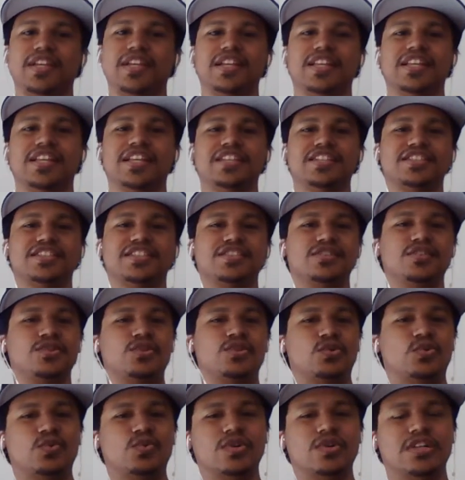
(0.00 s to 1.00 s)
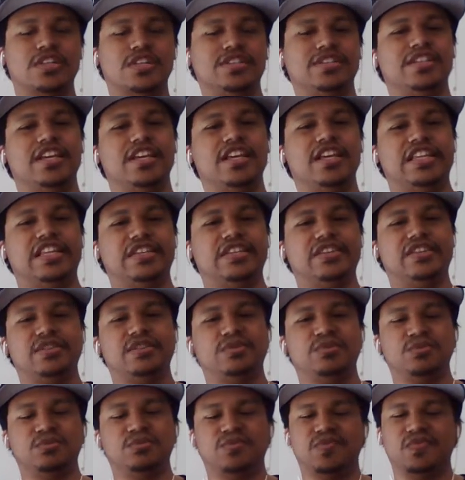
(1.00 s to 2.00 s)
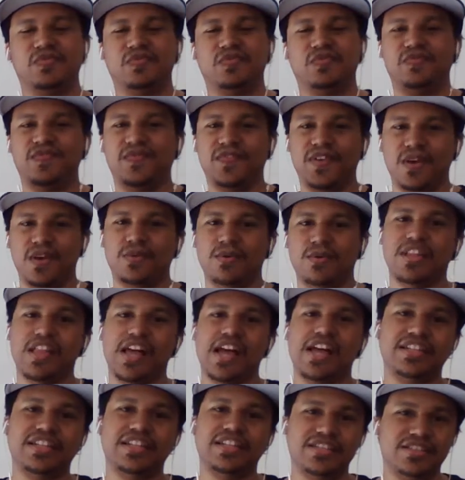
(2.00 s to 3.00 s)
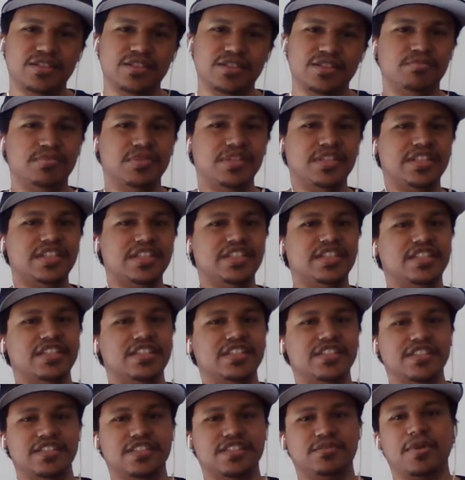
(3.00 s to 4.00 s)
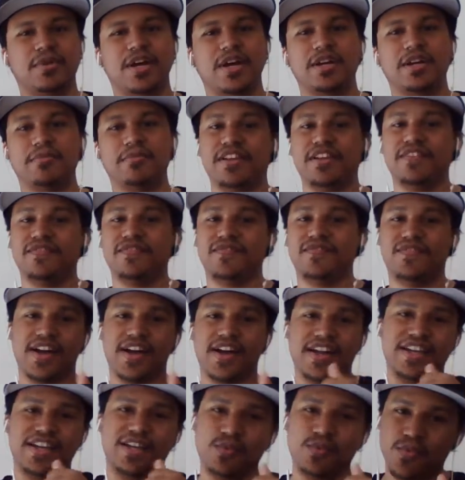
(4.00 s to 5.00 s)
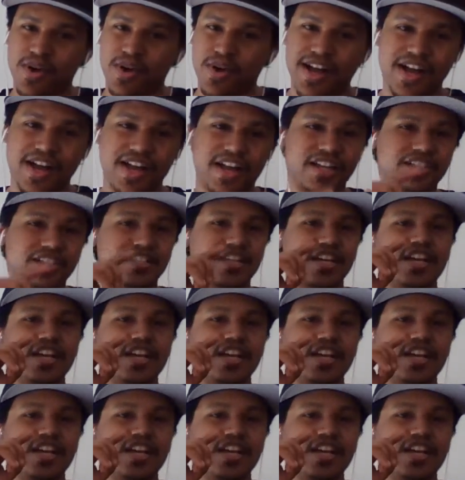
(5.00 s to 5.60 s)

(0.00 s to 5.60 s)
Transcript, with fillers: It let us know what it felt like to be Spider-Man fighting wise,